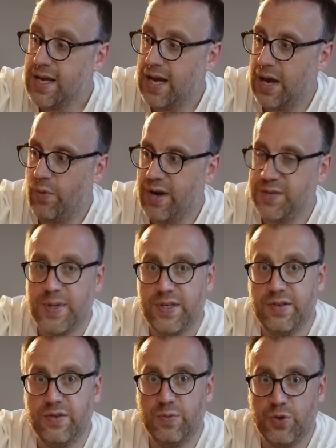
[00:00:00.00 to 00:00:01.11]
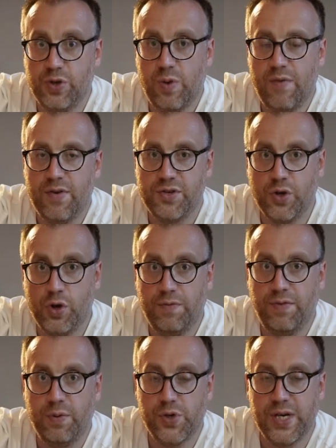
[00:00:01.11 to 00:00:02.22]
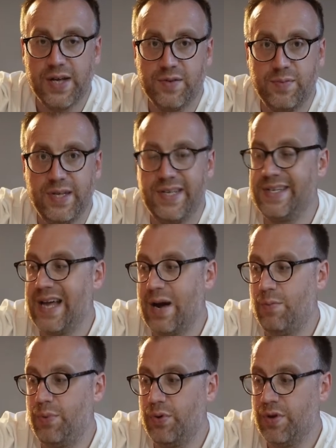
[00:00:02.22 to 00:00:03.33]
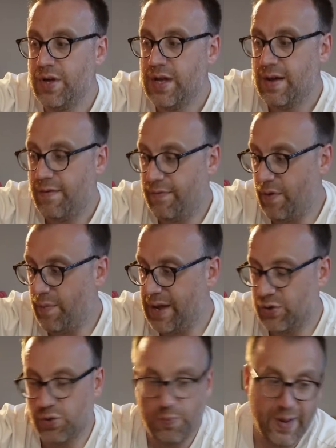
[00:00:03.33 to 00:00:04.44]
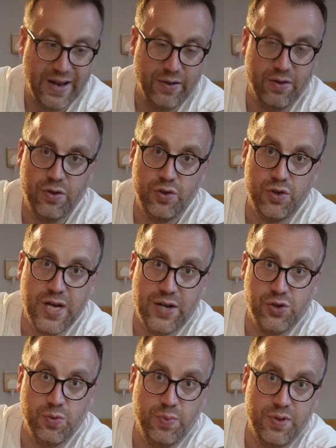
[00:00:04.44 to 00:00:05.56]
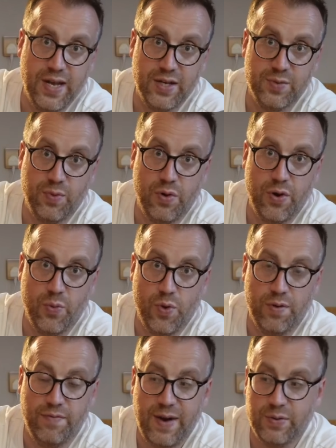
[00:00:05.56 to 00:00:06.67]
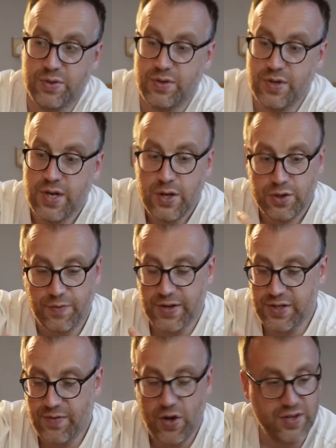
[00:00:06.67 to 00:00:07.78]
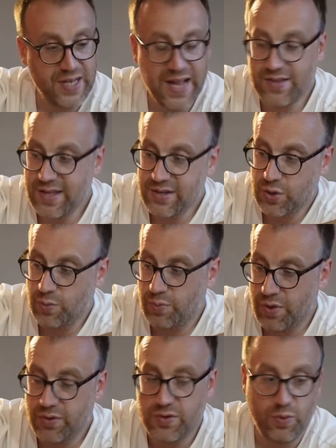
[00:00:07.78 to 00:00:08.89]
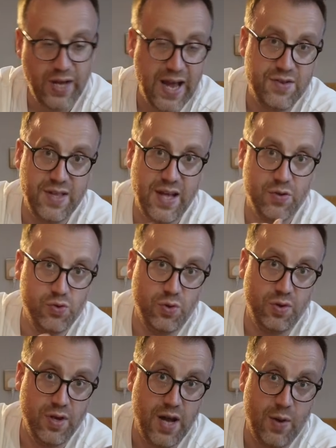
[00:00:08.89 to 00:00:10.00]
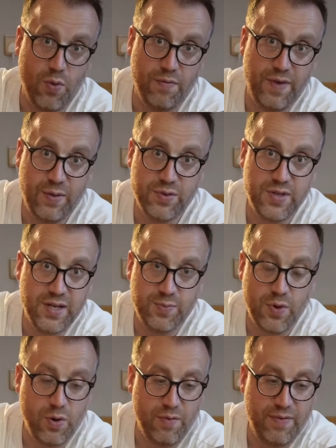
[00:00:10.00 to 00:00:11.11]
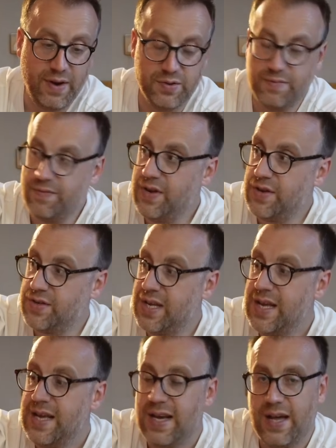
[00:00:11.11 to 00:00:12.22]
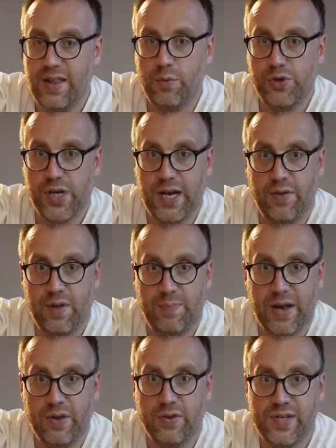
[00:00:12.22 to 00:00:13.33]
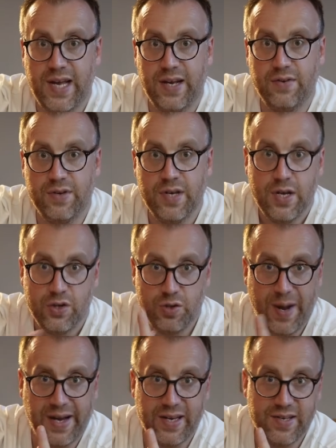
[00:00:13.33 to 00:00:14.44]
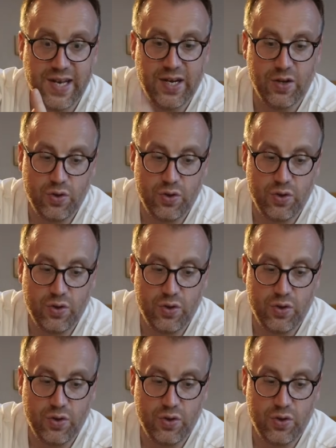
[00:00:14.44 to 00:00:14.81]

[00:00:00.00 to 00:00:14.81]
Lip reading: We're expecting some sunny weather, so hopefully we should get some decent output from the actual panel to charge up the Explorer 1000. So first of all, let's get into these two products. We'll get into the actual 1000, the Explorer 1000 first, and then we'll check out the panel second. So back in a second